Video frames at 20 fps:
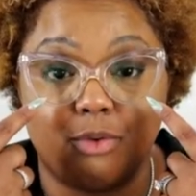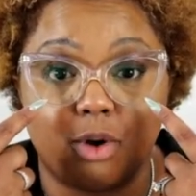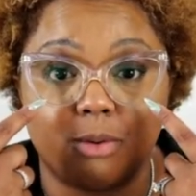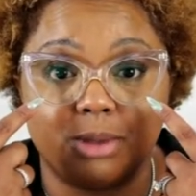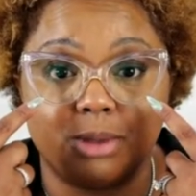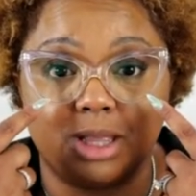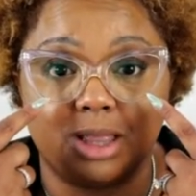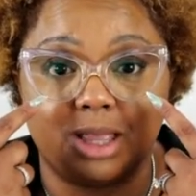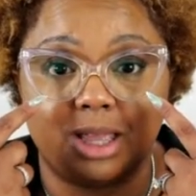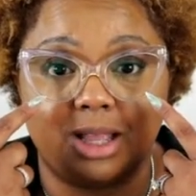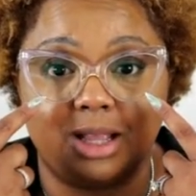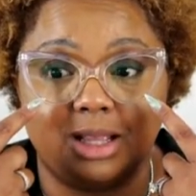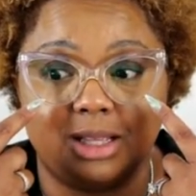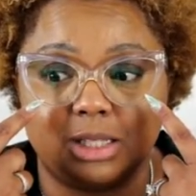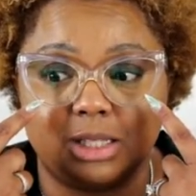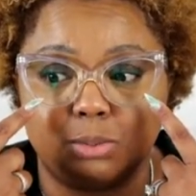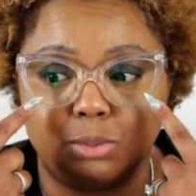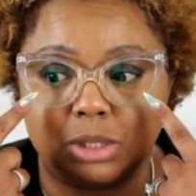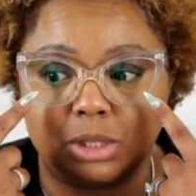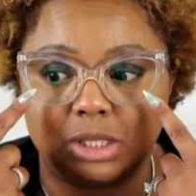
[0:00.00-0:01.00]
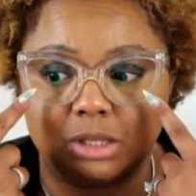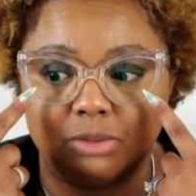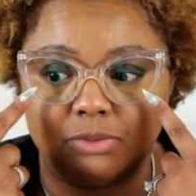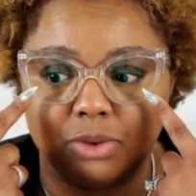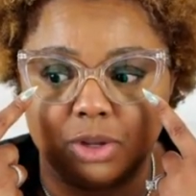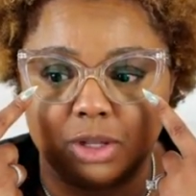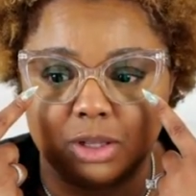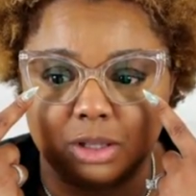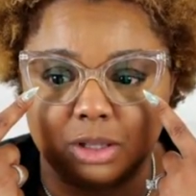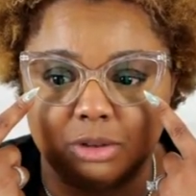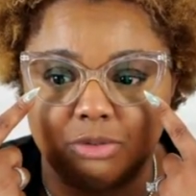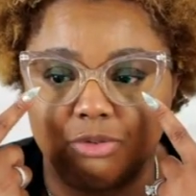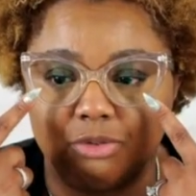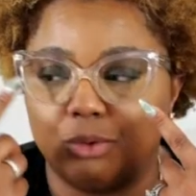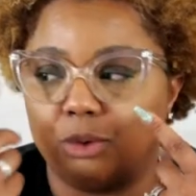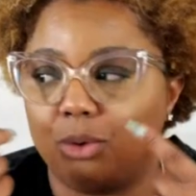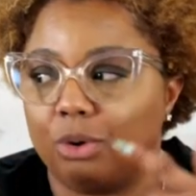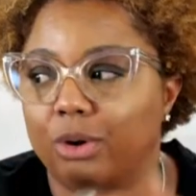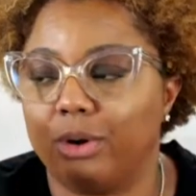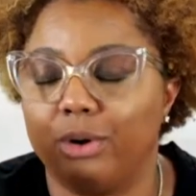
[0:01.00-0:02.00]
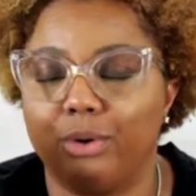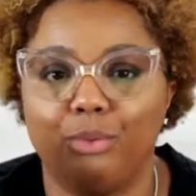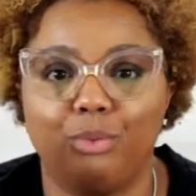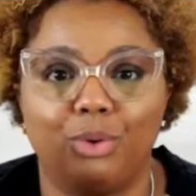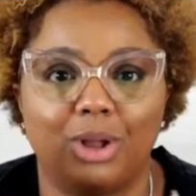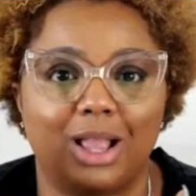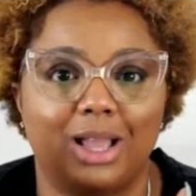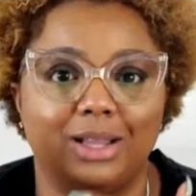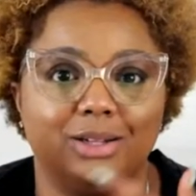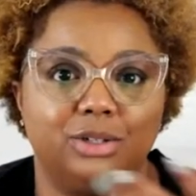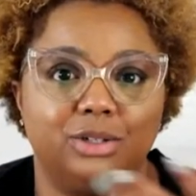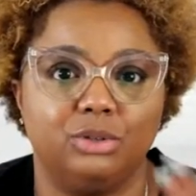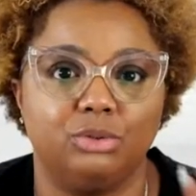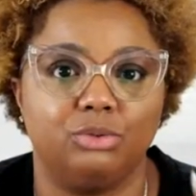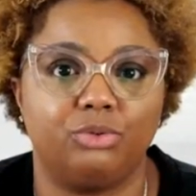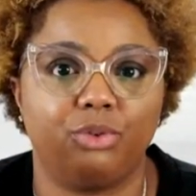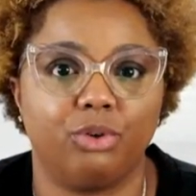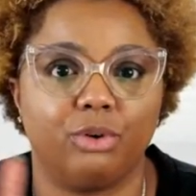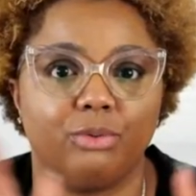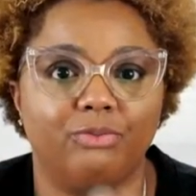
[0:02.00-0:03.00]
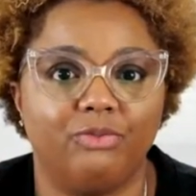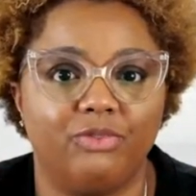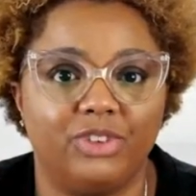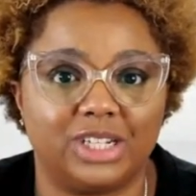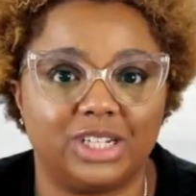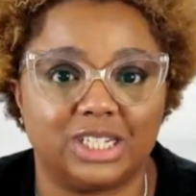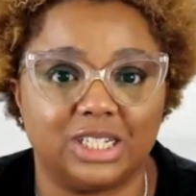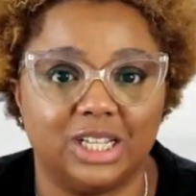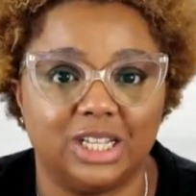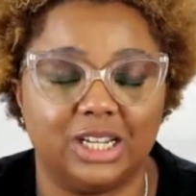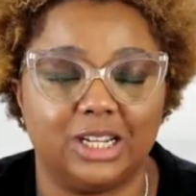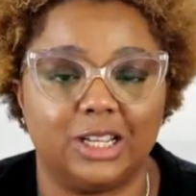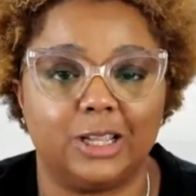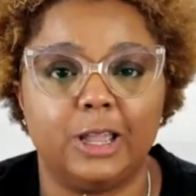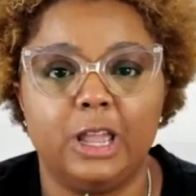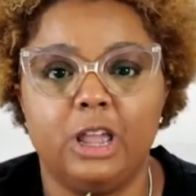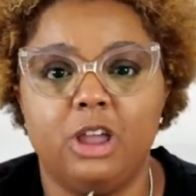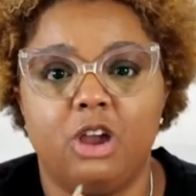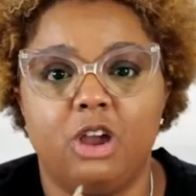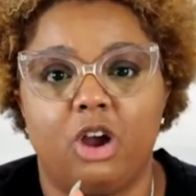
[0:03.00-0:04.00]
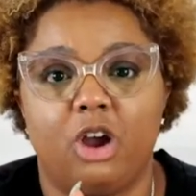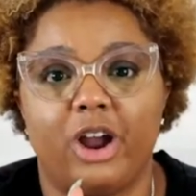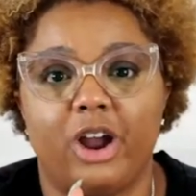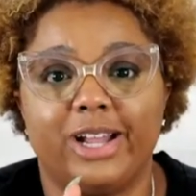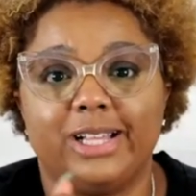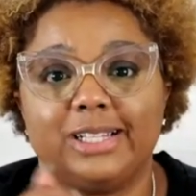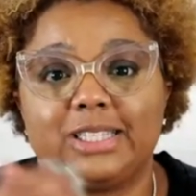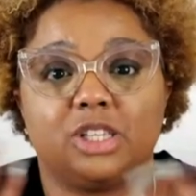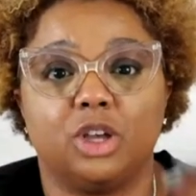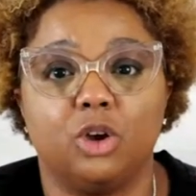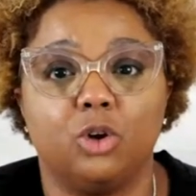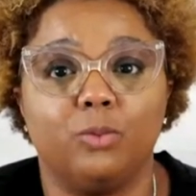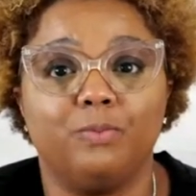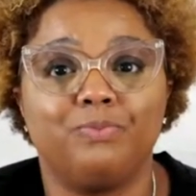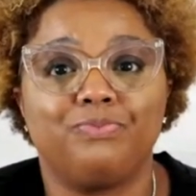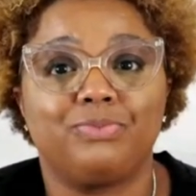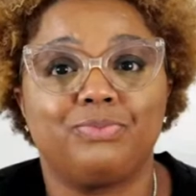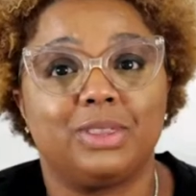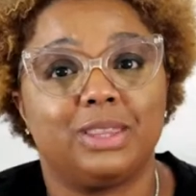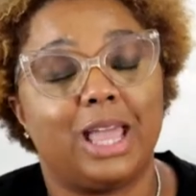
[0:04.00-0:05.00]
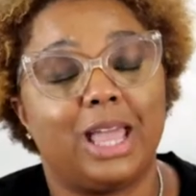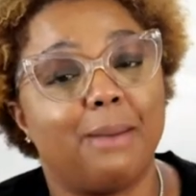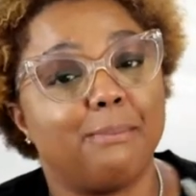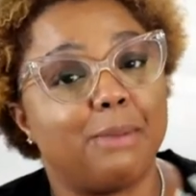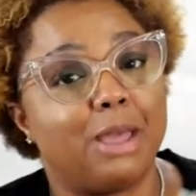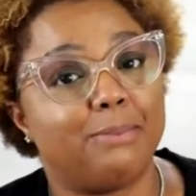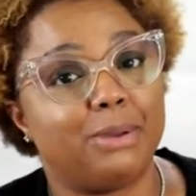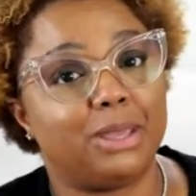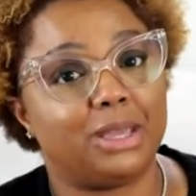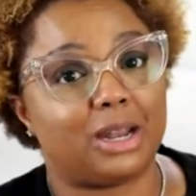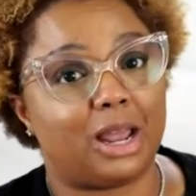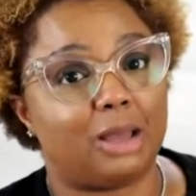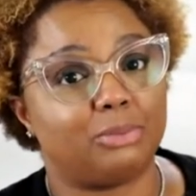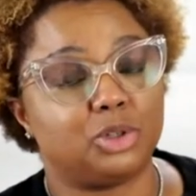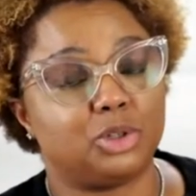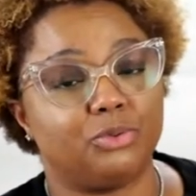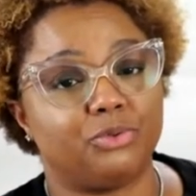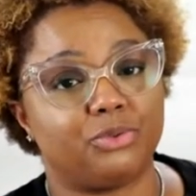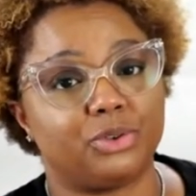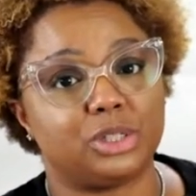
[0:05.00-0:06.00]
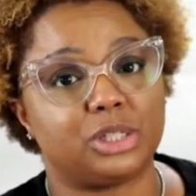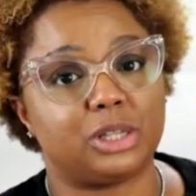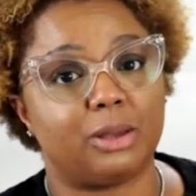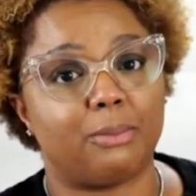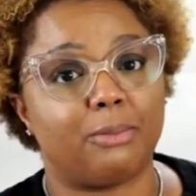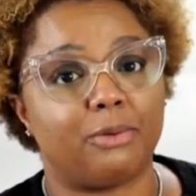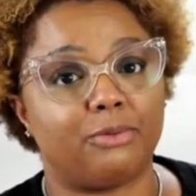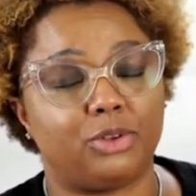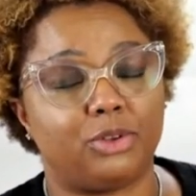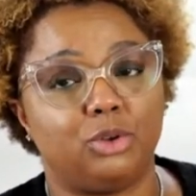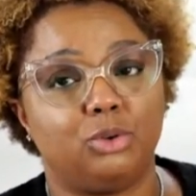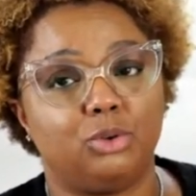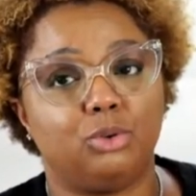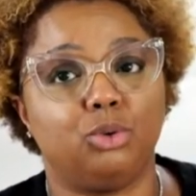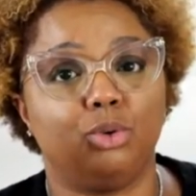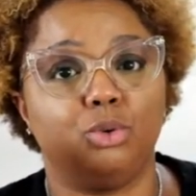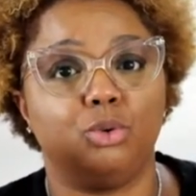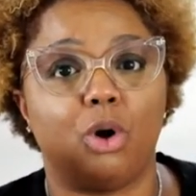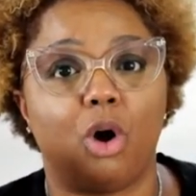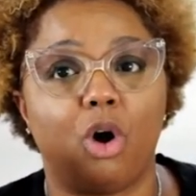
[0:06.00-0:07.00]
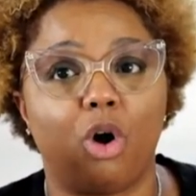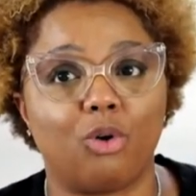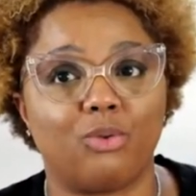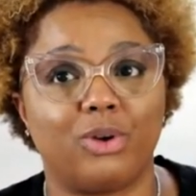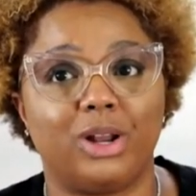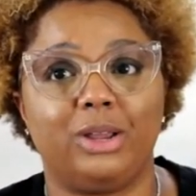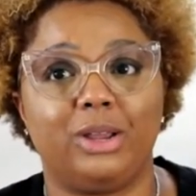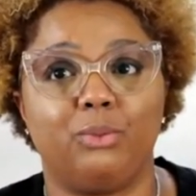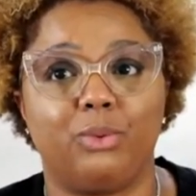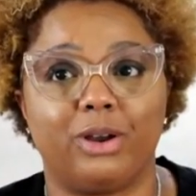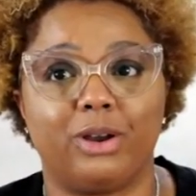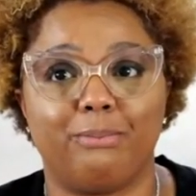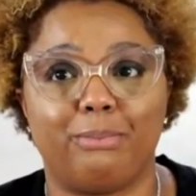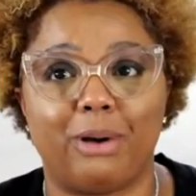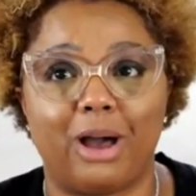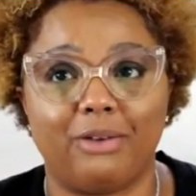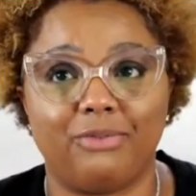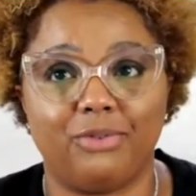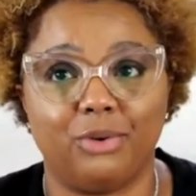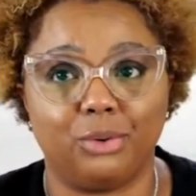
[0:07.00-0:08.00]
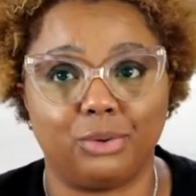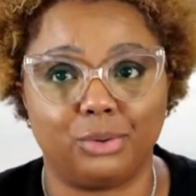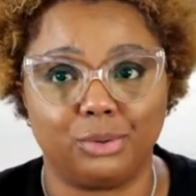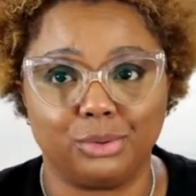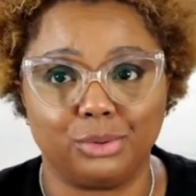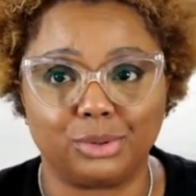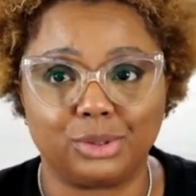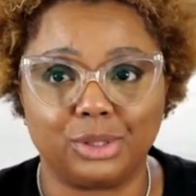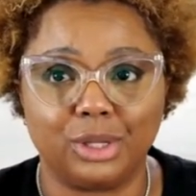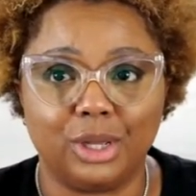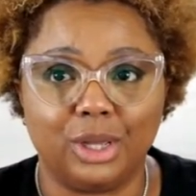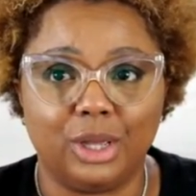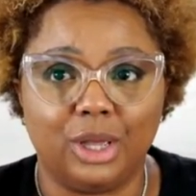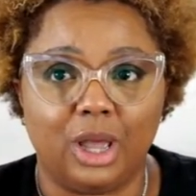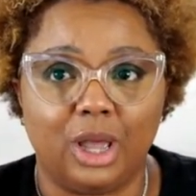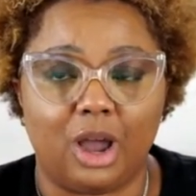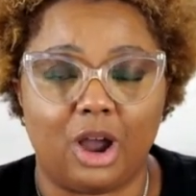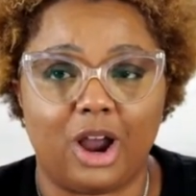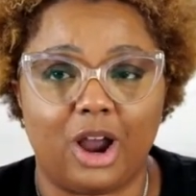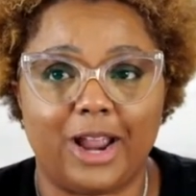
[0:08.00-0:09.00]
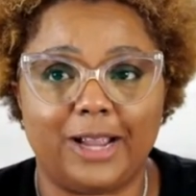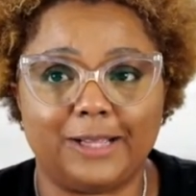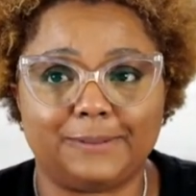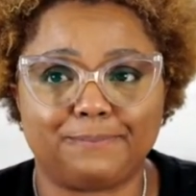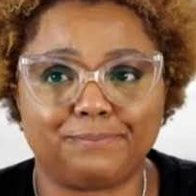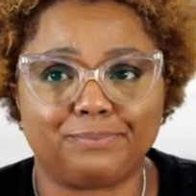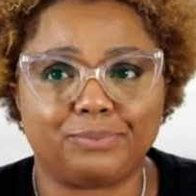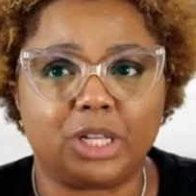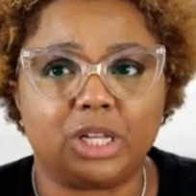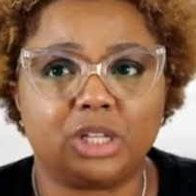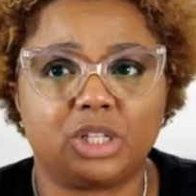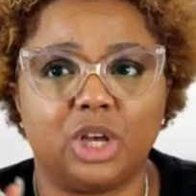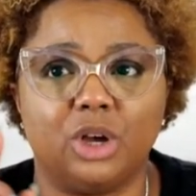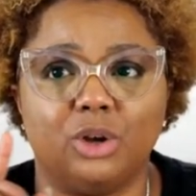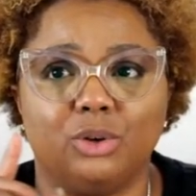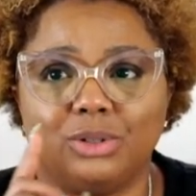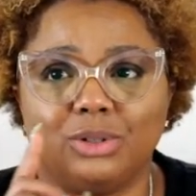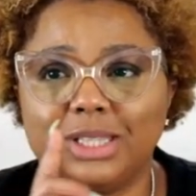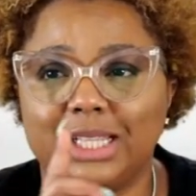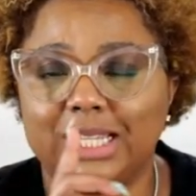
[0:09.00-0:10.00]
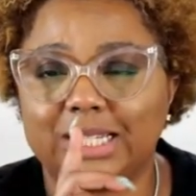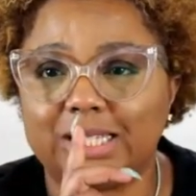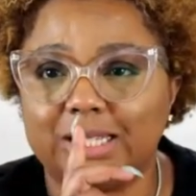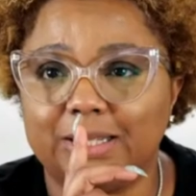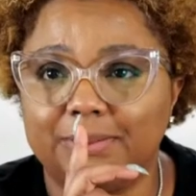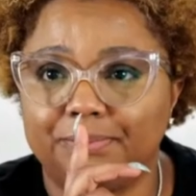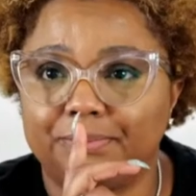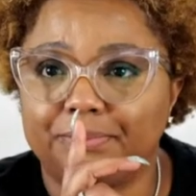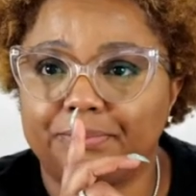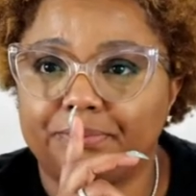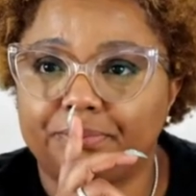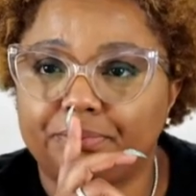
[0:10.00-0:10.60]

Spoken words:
formulated specifically for what I do, for ventilating. All right, so that may be an option for some of you who already wear bifocals. All right, so listen,